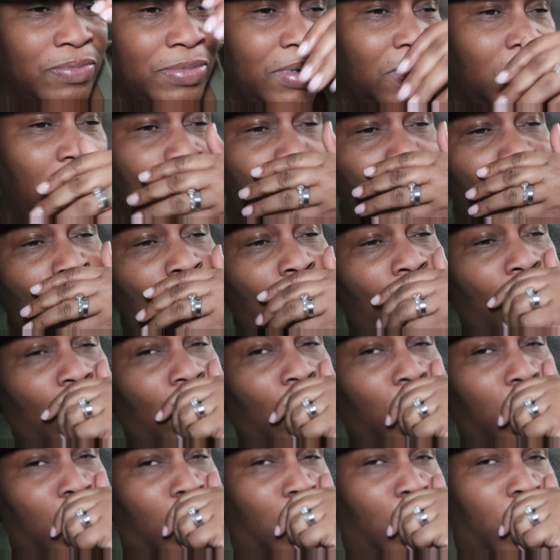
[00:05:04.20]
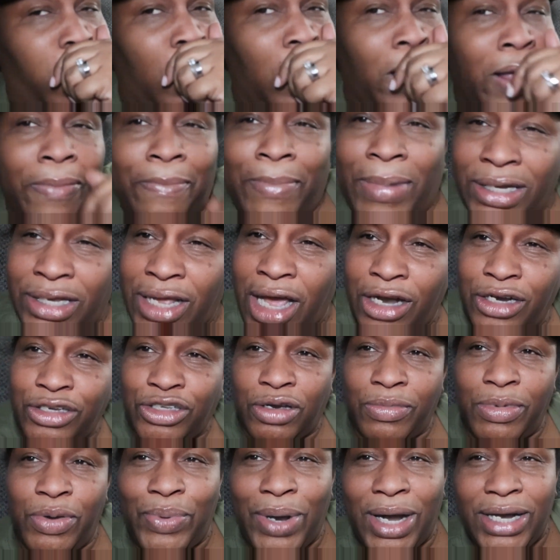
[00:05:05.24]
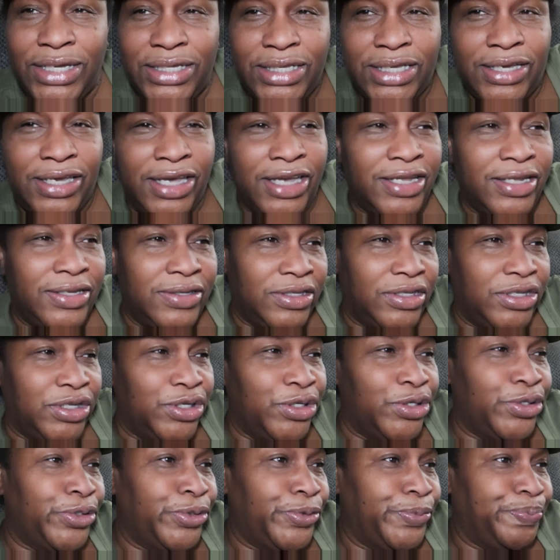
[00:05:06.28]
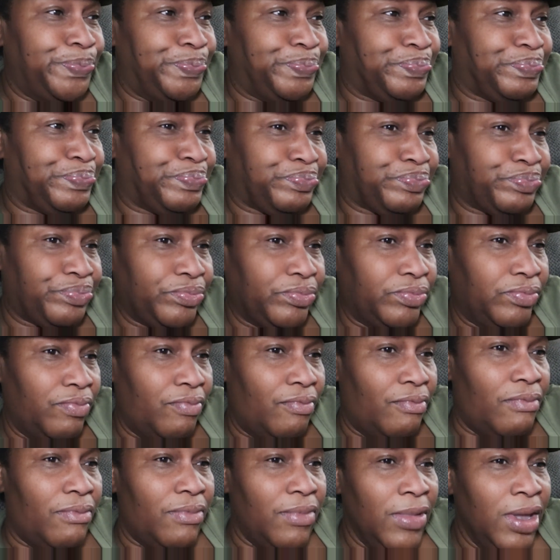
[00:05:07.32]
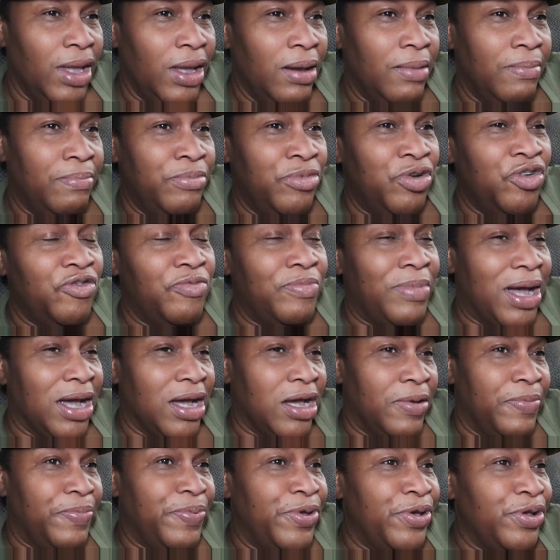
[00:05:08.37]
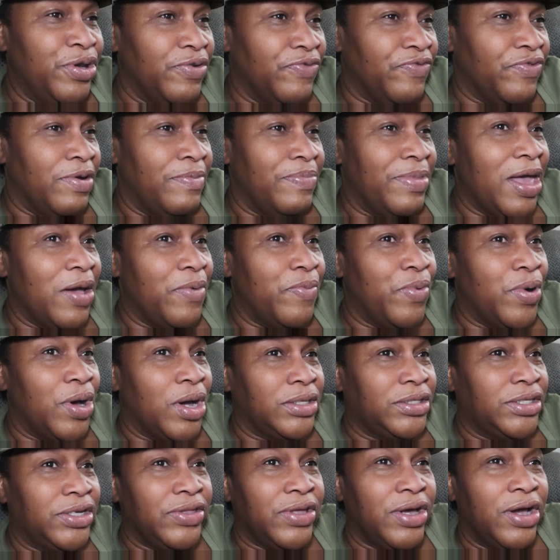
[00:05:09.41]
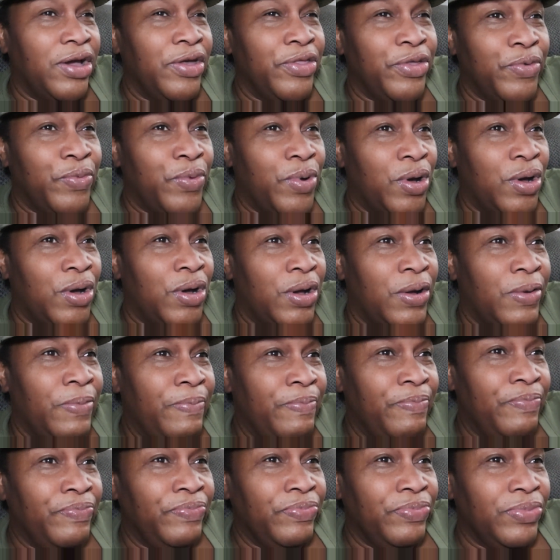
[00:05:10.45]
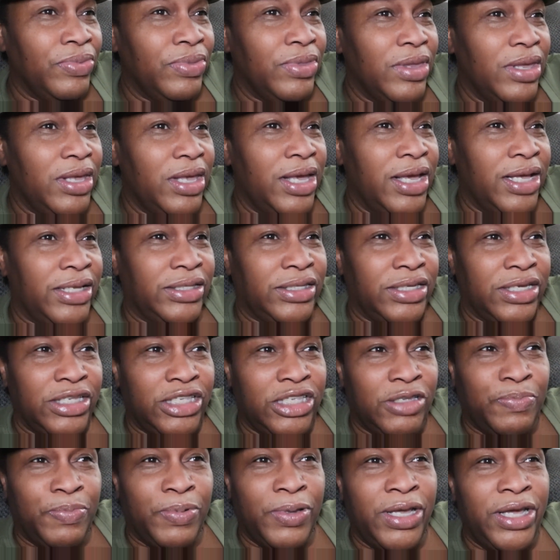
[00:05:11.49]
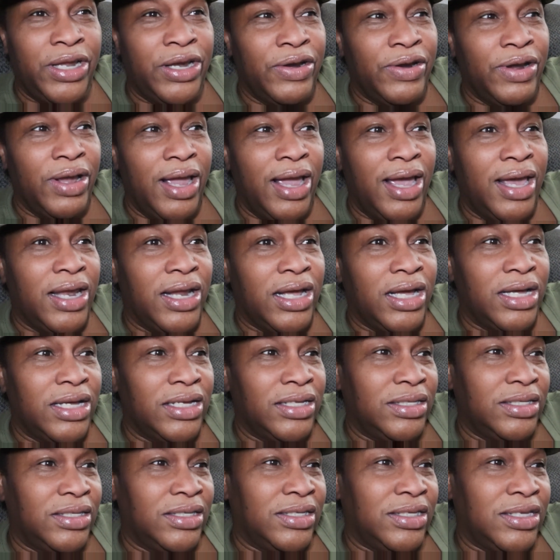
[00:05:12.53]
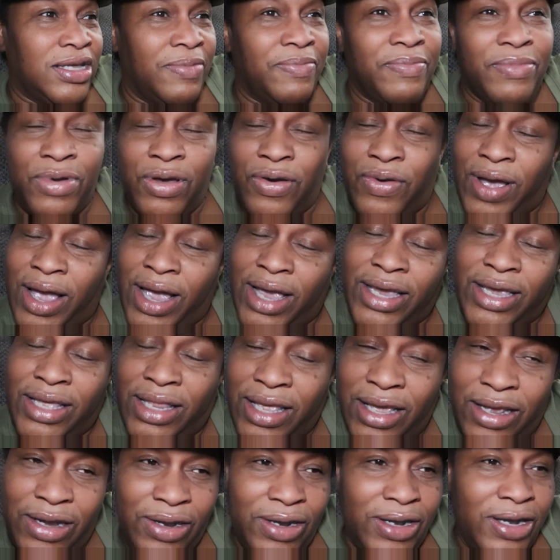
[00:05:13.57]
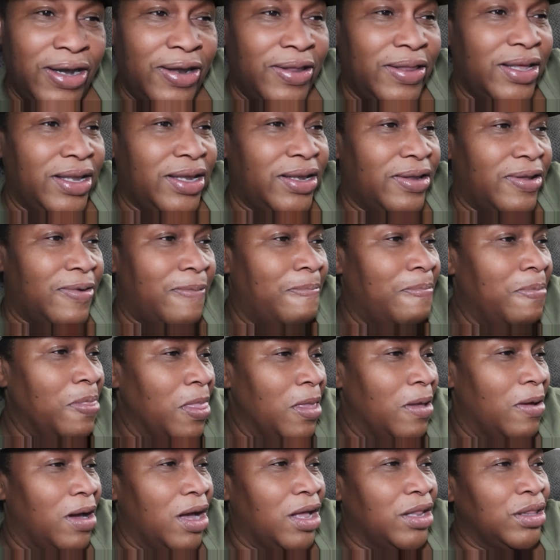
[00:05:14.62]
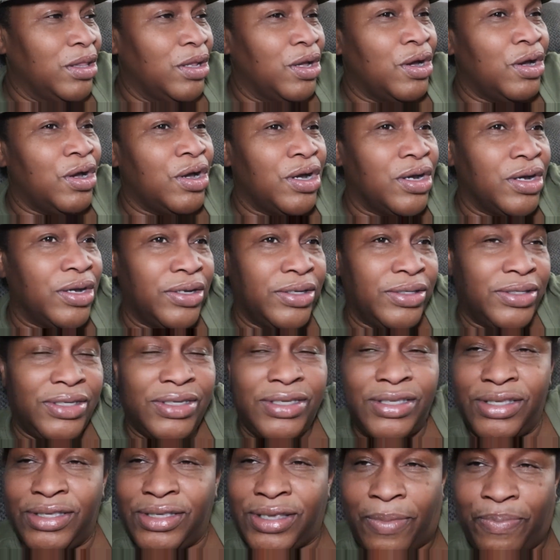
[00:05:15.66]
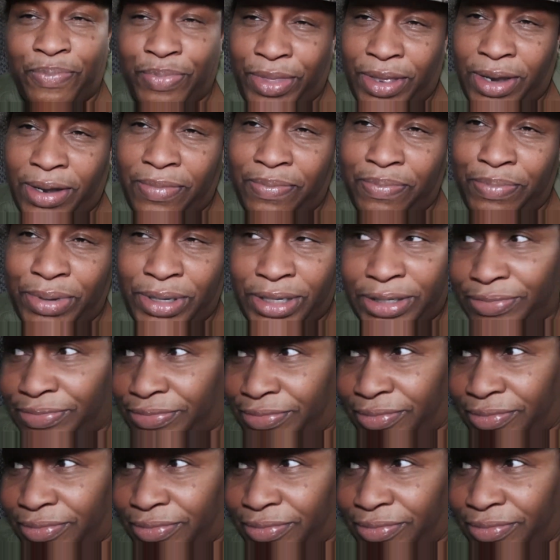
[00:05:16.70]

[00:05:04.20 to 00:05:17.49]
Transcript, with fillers: me, my daughter told me what I need to get to move my computer from that wall to the other wall. It's a splitter and a something coagulator and then the, a long something, but